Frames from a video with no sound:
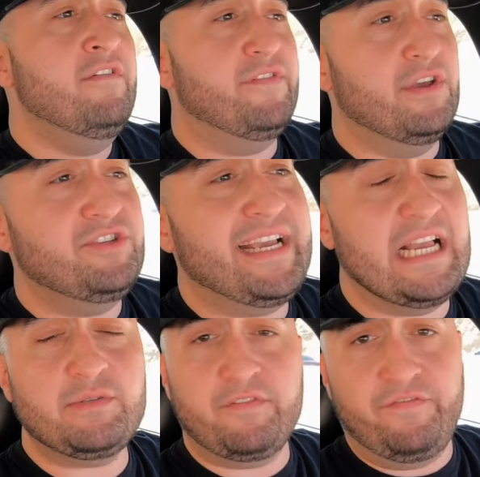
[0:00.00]
For those of you
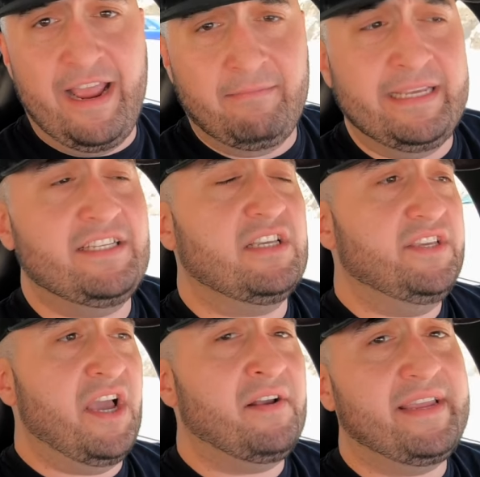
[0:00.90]
guys with families,
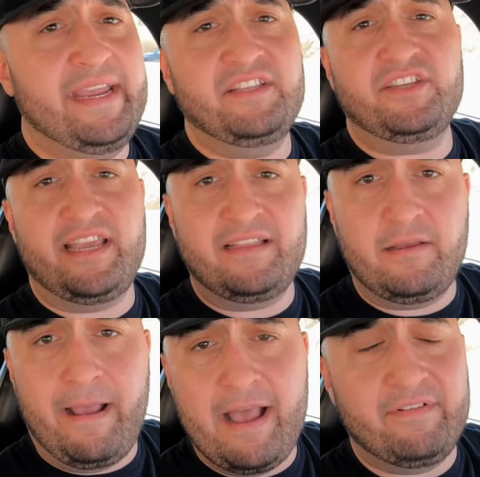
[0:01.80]
young kids, and you end
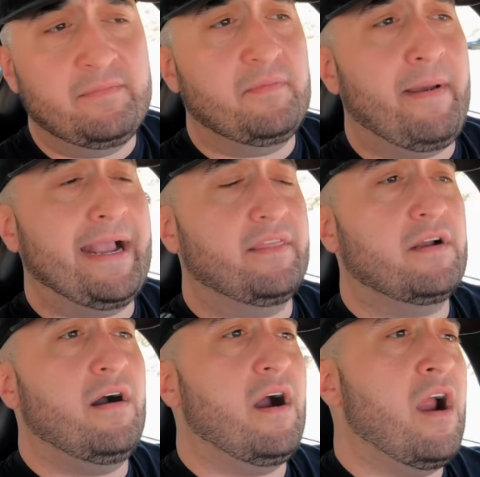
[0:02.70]
up having them in the back of the
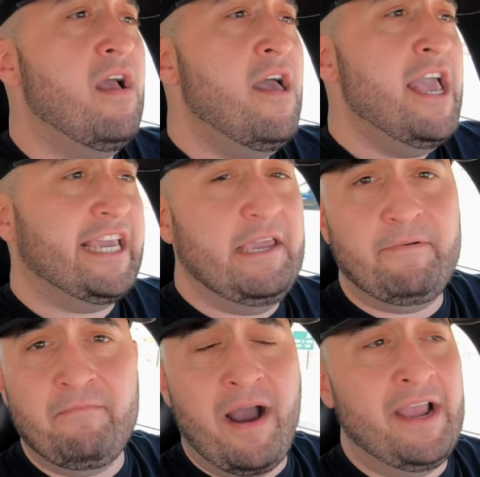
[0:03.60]
car, keep
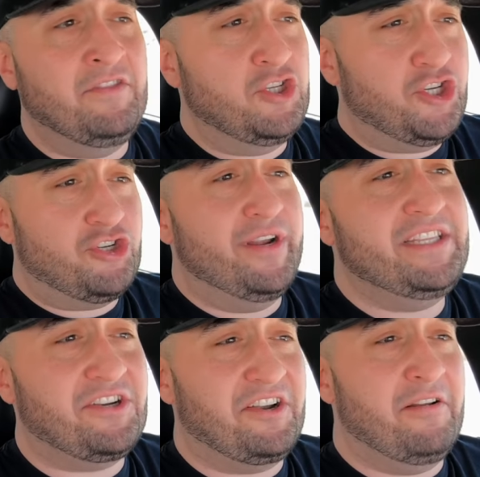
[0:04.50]
in mind the
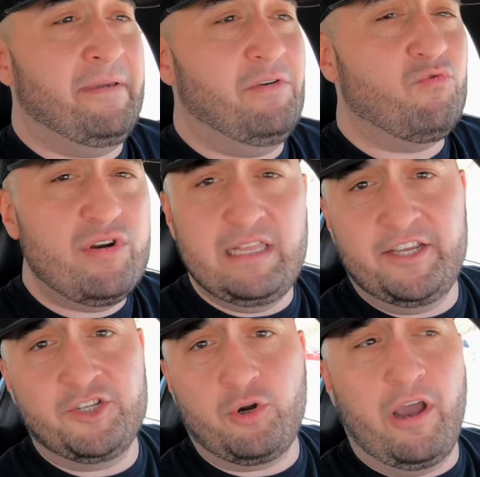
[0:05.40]
streets are going to be really
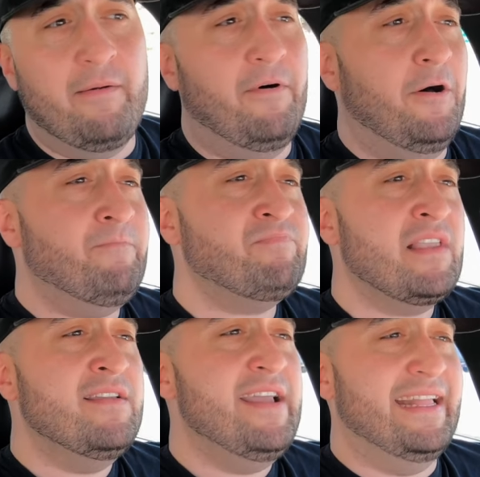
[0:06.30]
enjoyable.
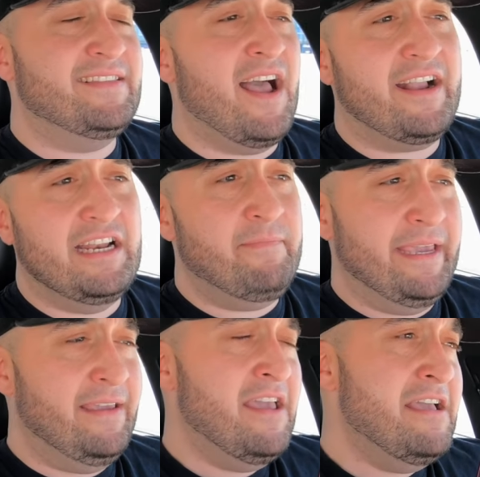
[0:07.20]
It's not going to
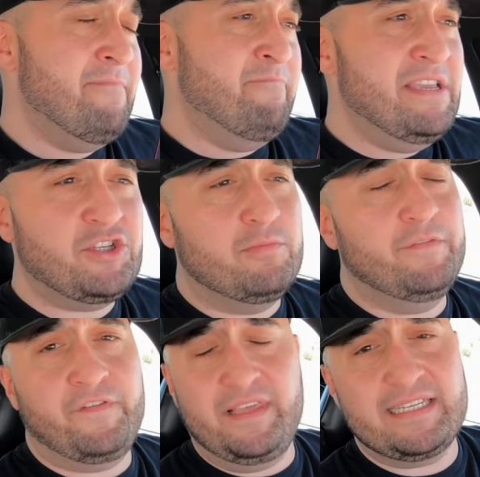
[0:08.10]
be
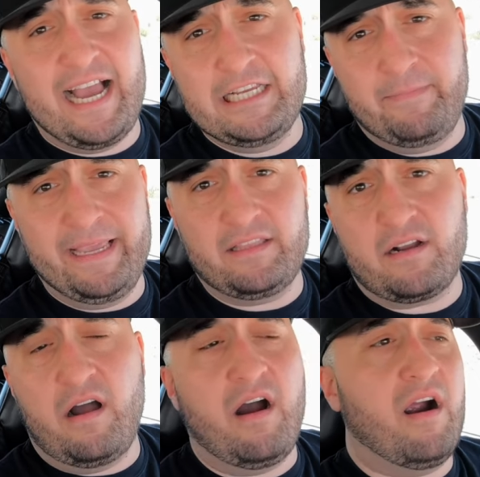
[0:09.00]
miserable for these guys being in
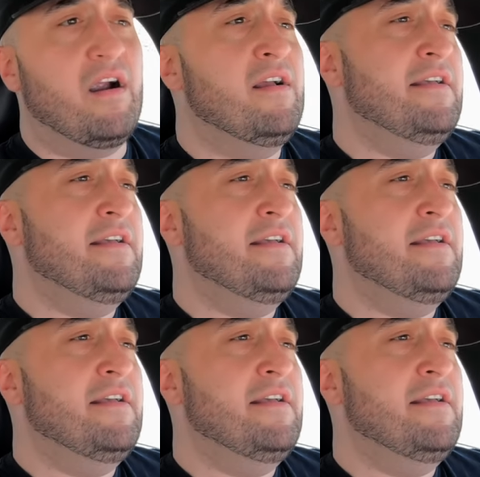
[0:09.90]
the car.